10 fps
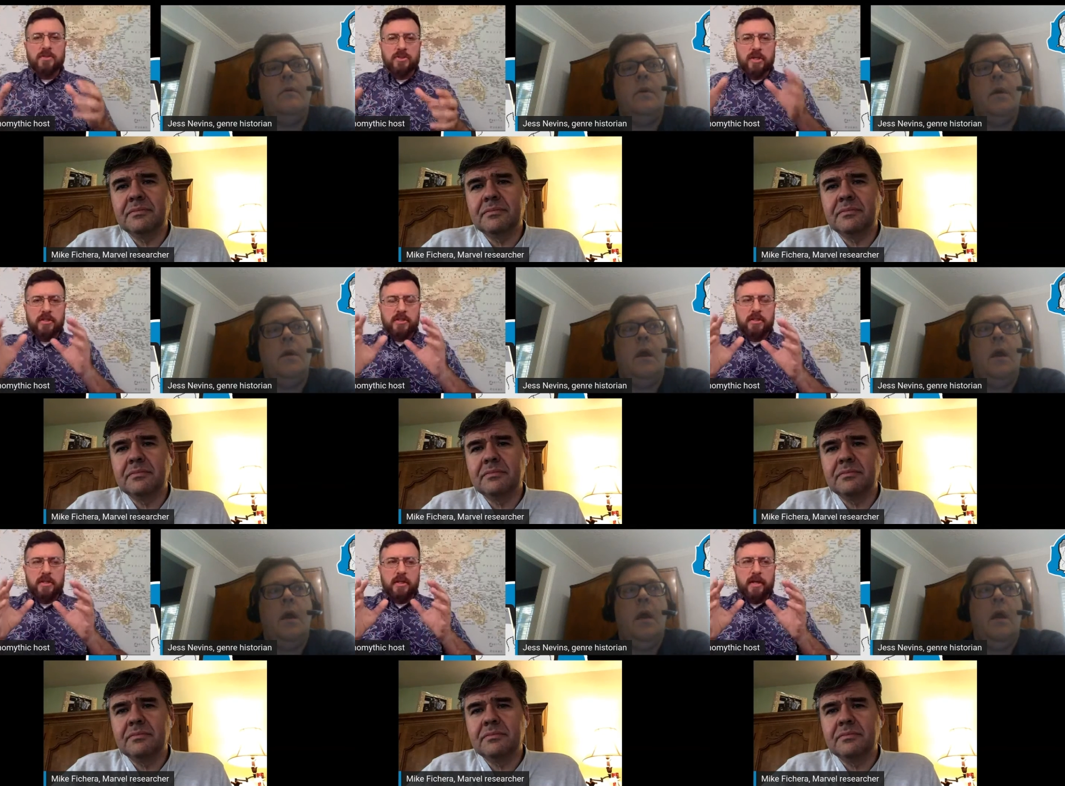Speaker 1: it
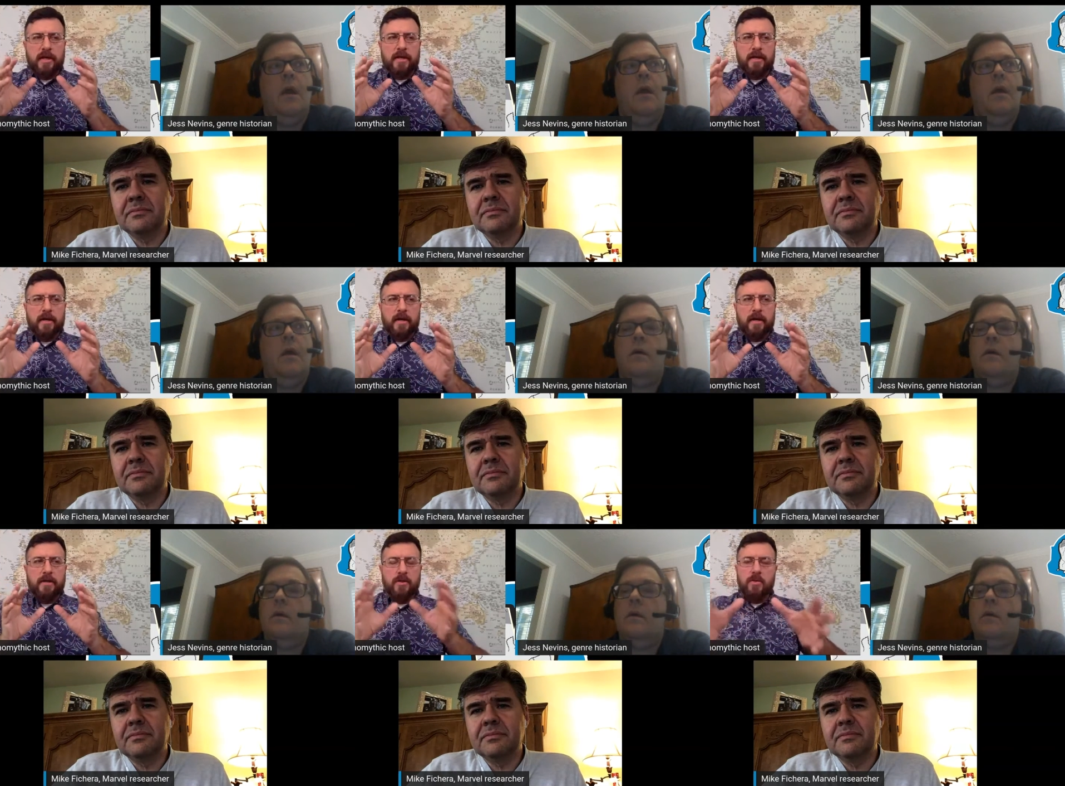just uh, like
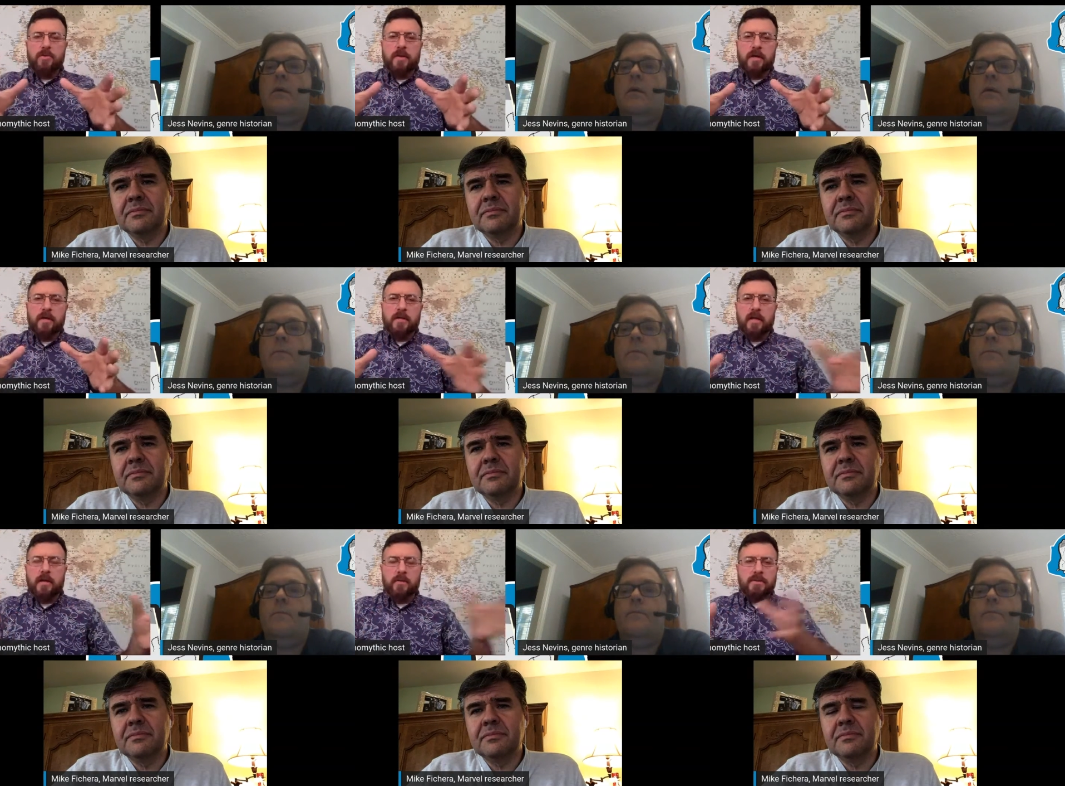a, a, new
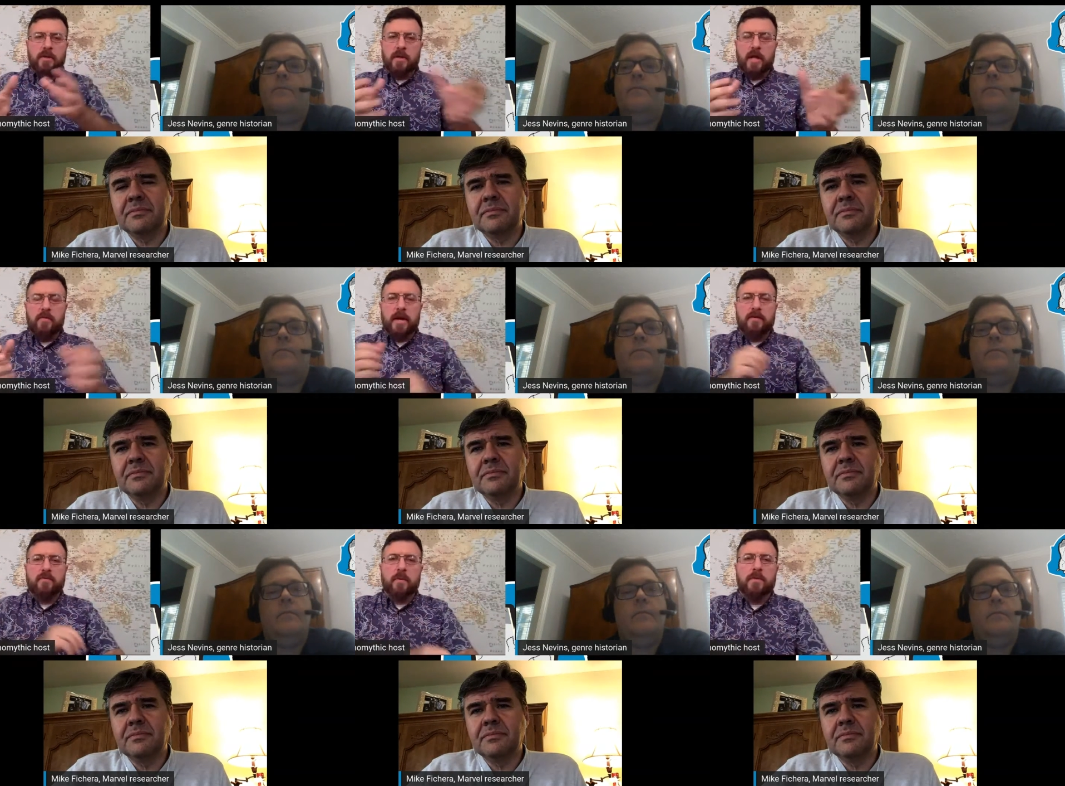thing? Did they was there a lot of
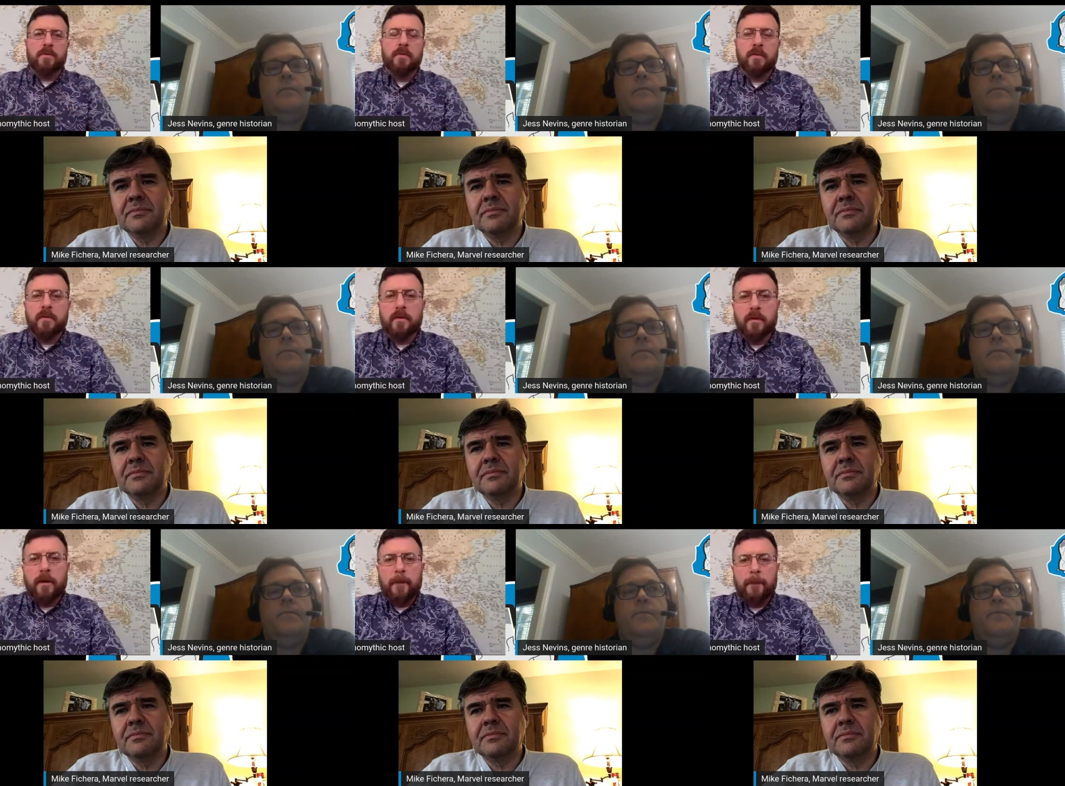back and forth?
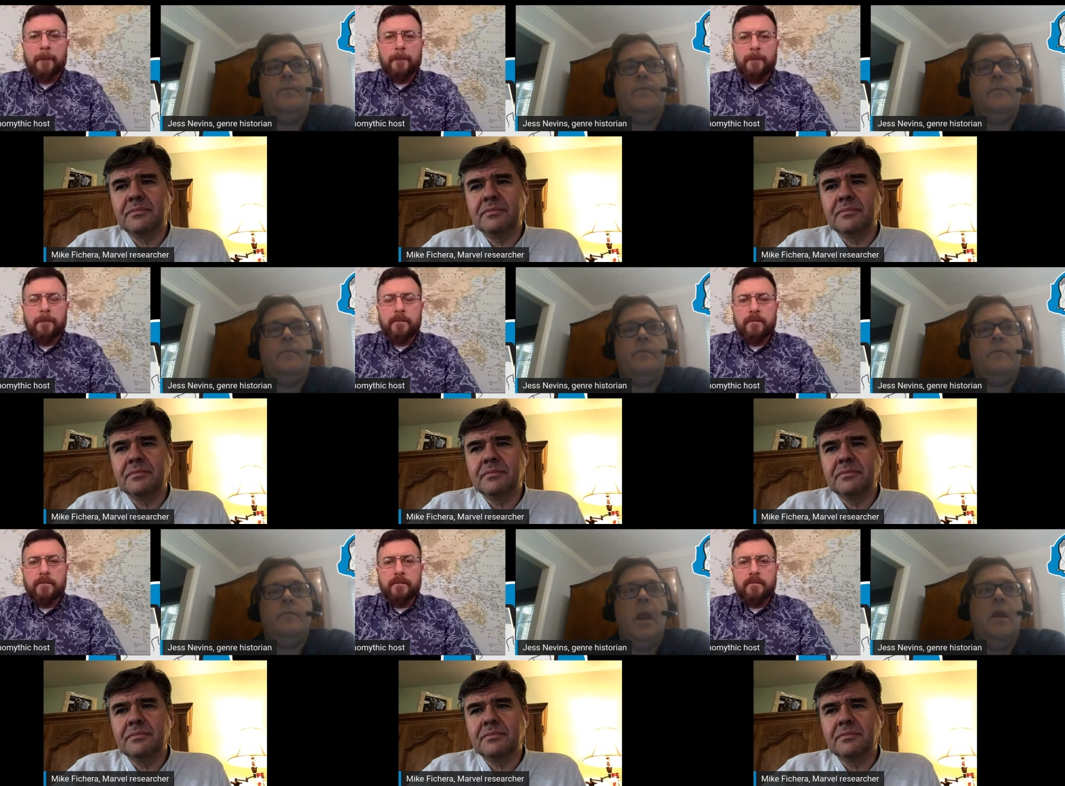
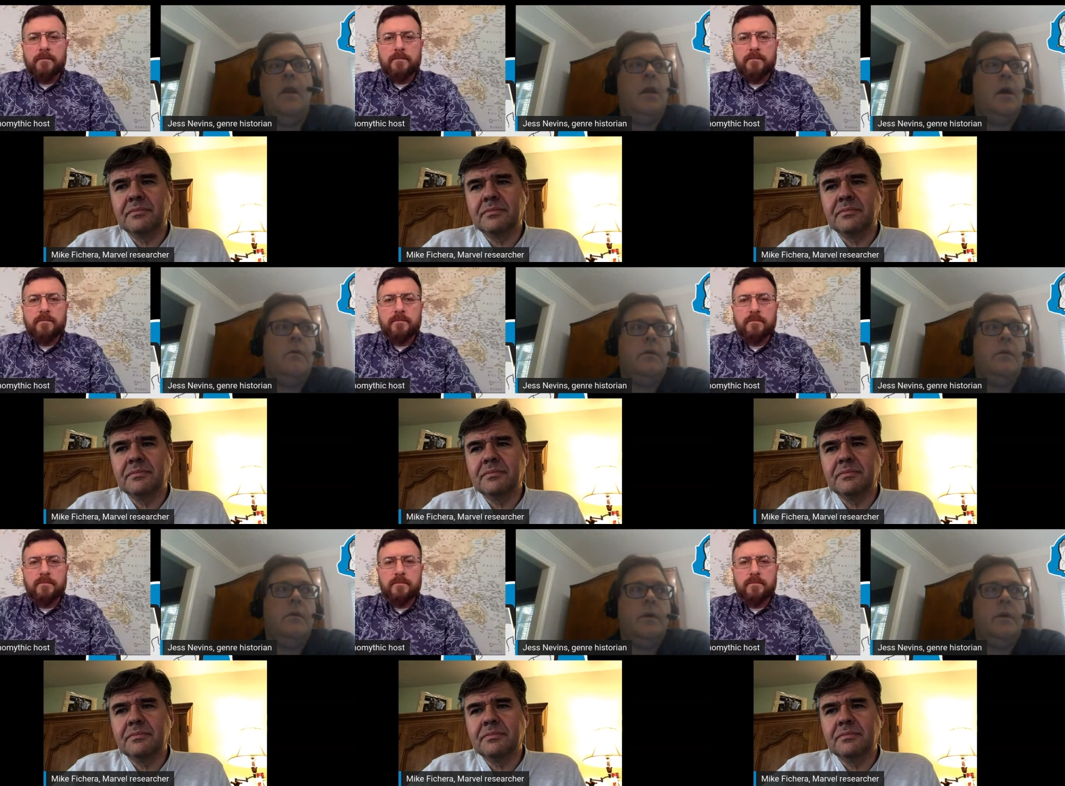
Speaker 2: No,
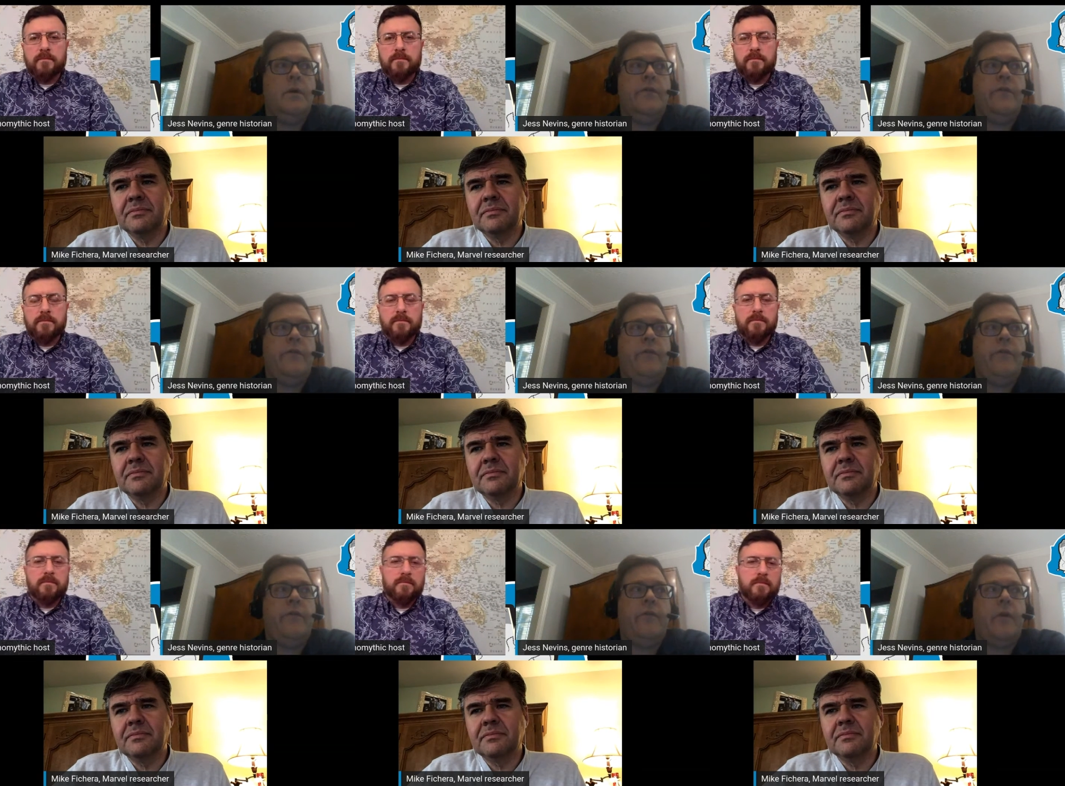there
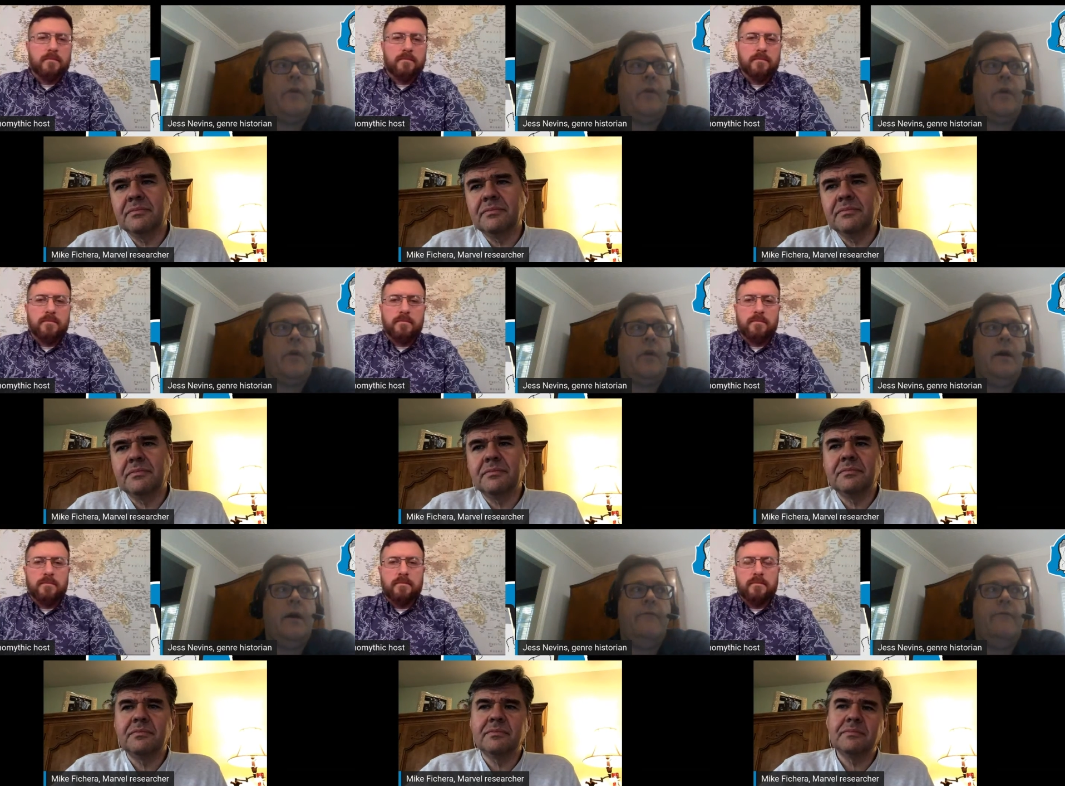was uh,
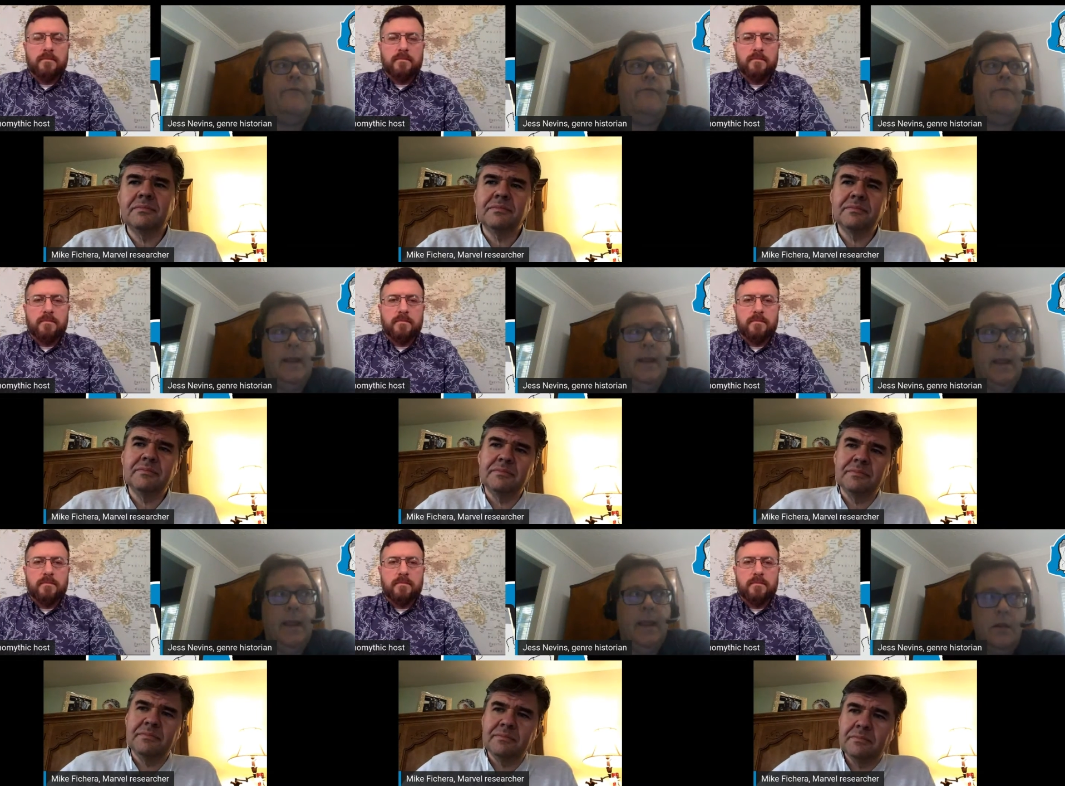very
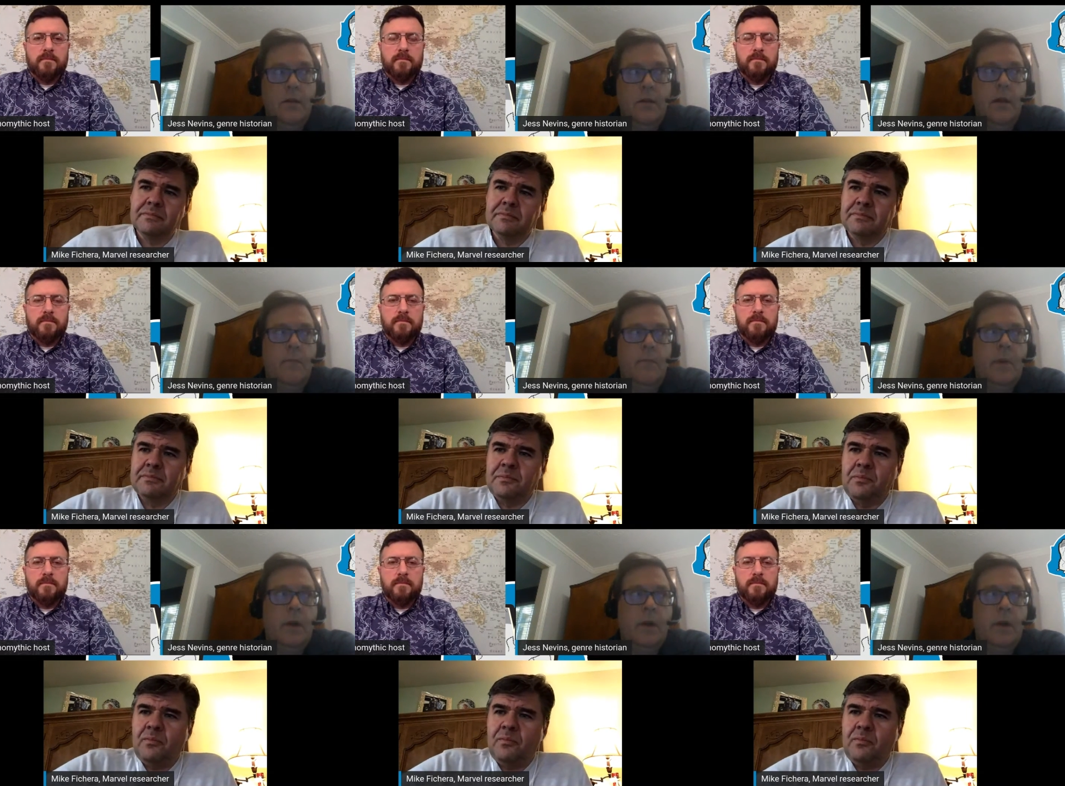little. Martin